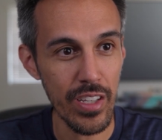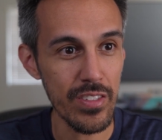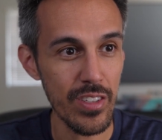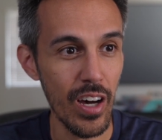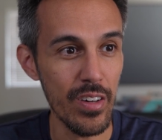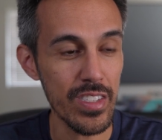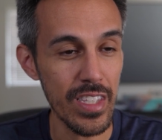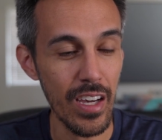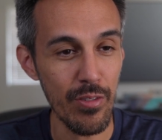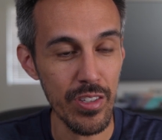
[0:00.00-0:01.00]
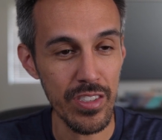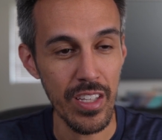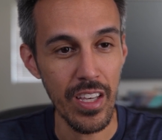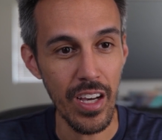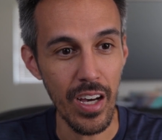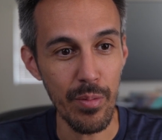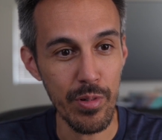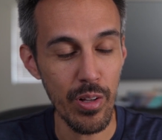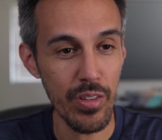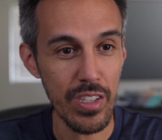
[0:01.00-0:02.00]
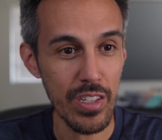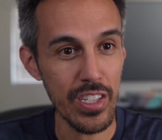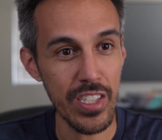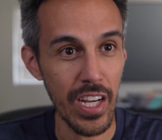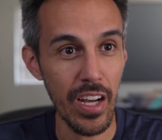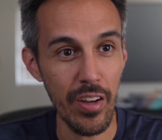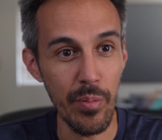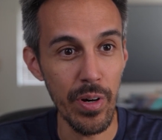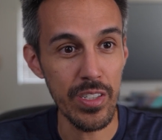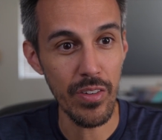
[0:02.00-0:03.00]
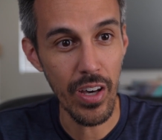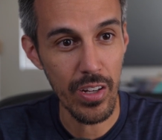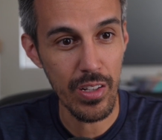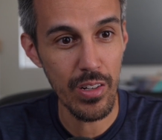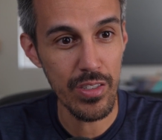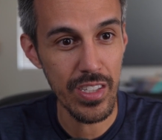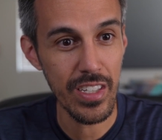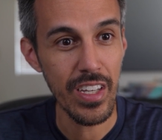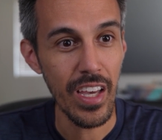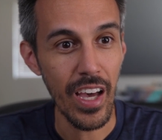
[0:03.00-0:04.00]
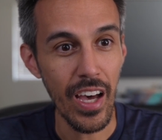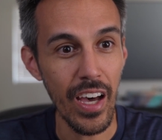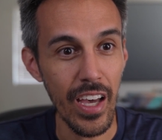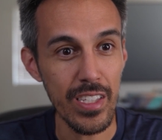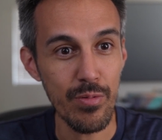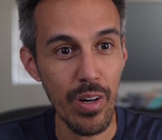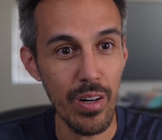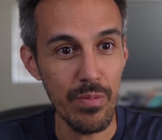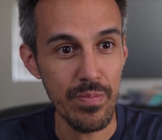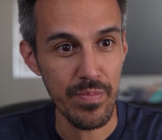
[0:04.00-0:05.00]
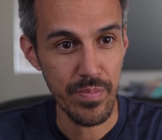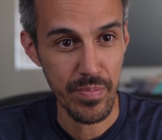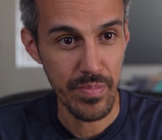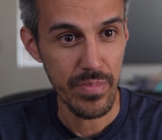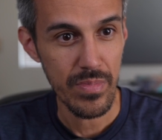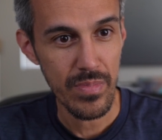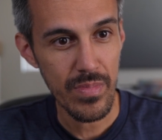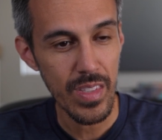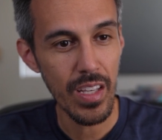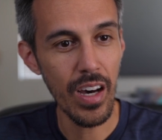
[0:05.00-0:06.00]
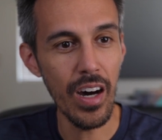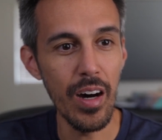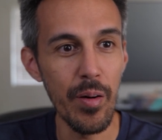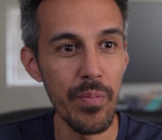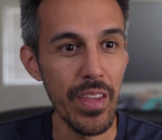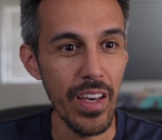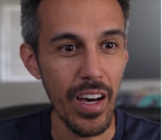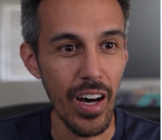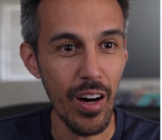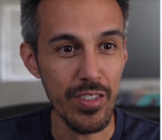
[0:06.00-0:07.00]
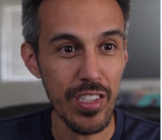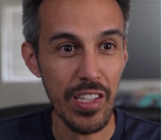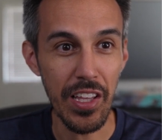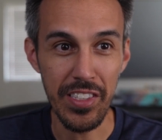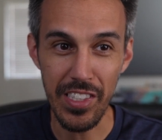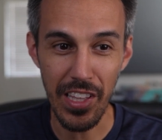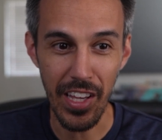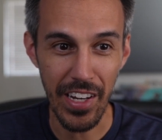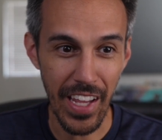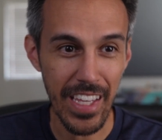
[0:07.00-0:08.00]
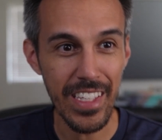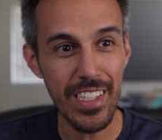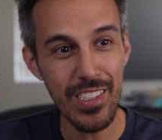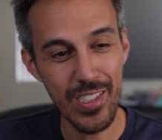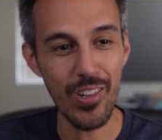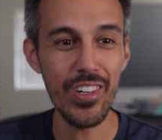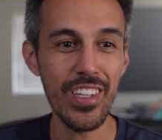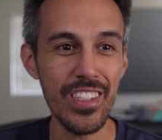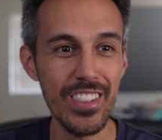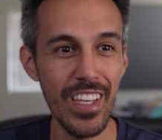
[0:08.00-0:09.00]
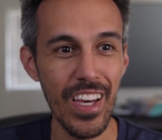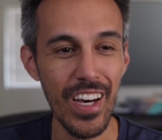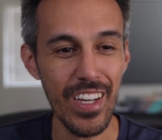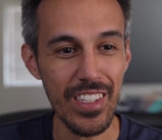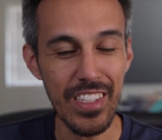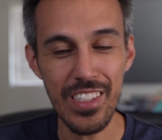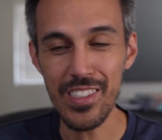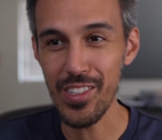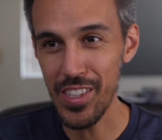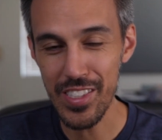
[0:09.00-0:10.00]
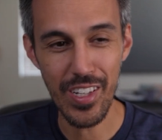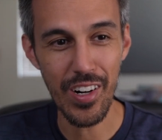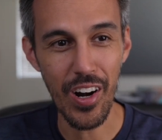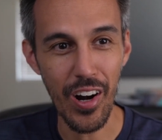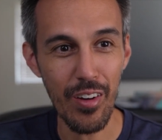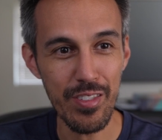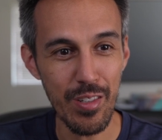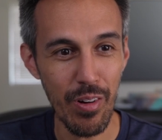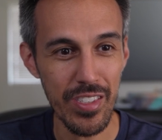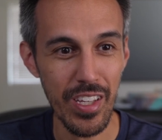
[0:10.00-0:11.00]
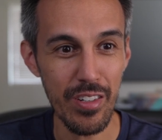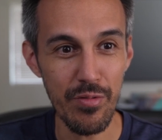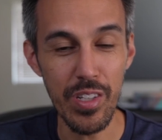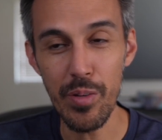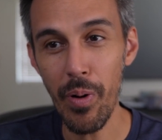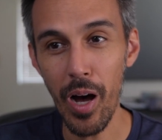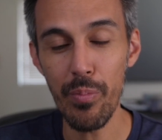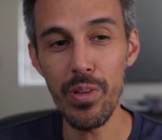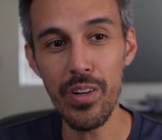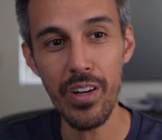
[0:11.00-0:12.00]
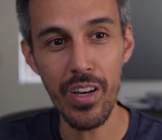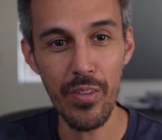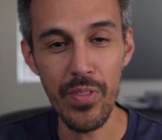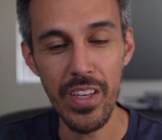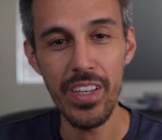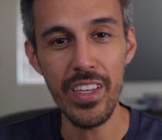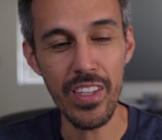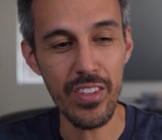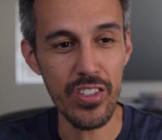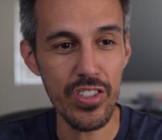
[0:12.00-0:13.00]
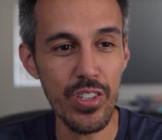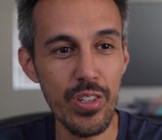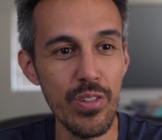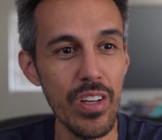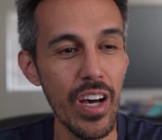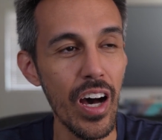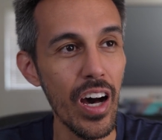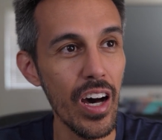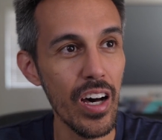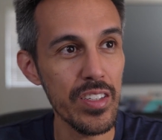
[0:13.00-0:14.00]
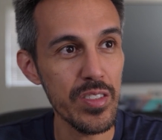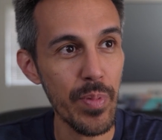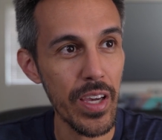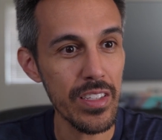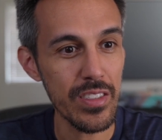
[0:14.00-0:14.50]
So obviously that was clothing. You could check out a bunch of other clothing as well. Obviously you see a lot of Nikes, Jordans, Yeezys. So these are obviously ones that are really popular in the shoe space. So